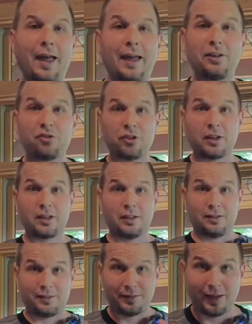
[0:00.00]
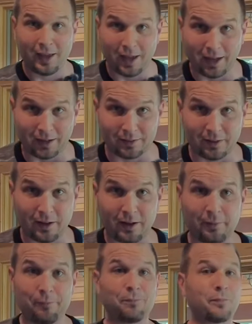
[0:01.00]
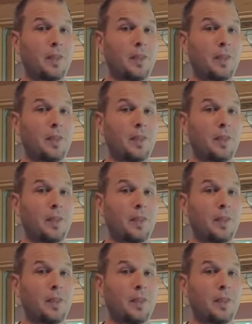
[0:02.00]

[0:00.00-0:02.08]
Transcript: 8 chickens at a time.